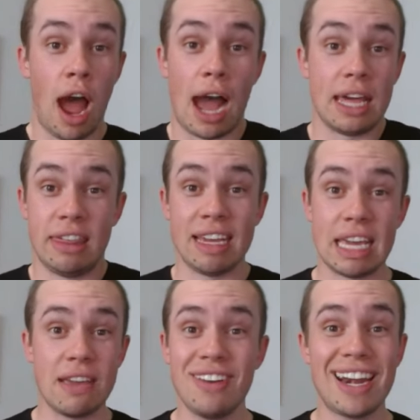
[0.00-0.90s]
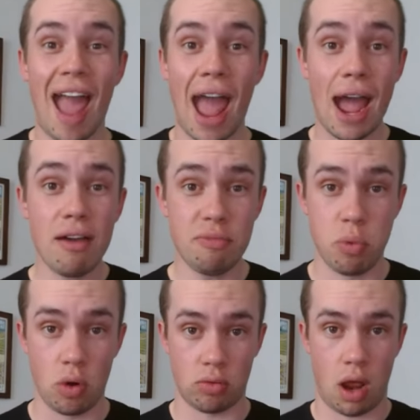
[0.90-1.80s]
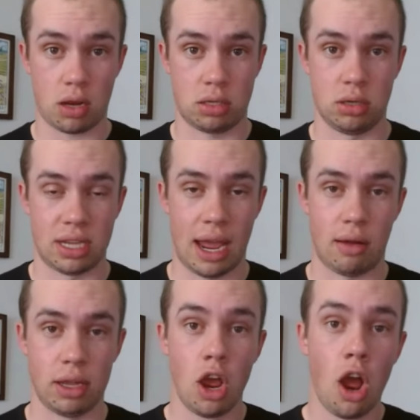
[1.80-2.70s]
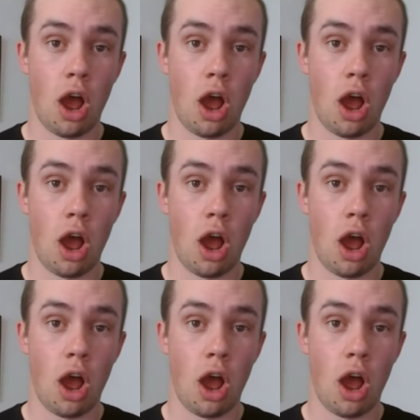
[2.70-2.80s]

I think even have more roster talent